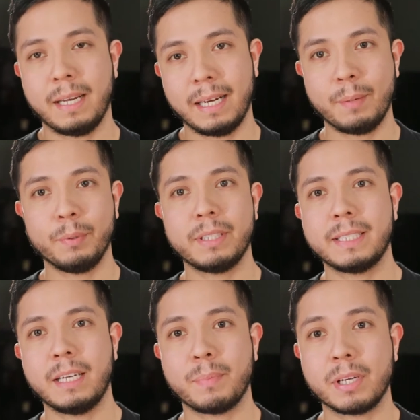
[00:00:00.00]
and enabled the
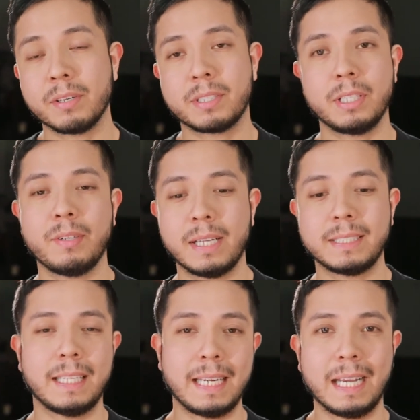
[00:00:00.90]
sound but you're still not
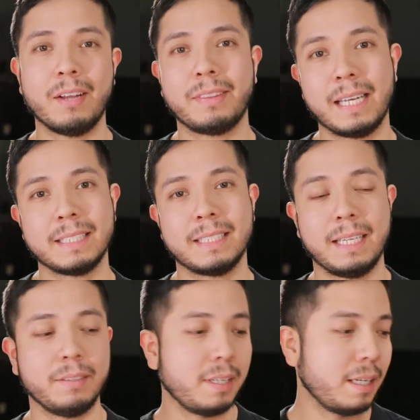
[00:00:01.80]
sending out that
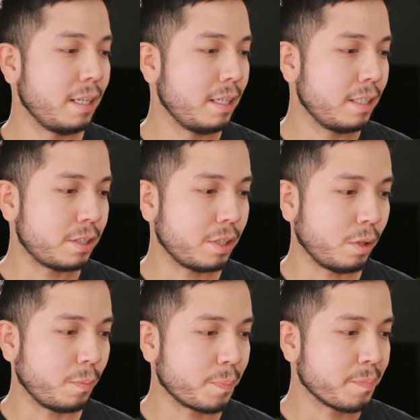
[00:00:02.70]
sound.
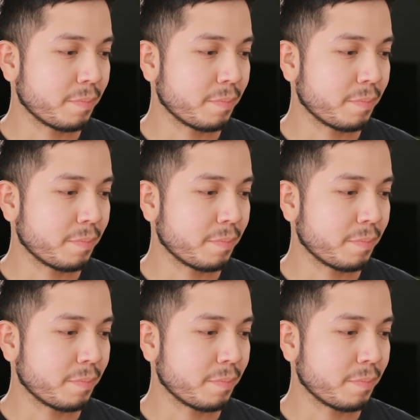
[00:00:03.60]
So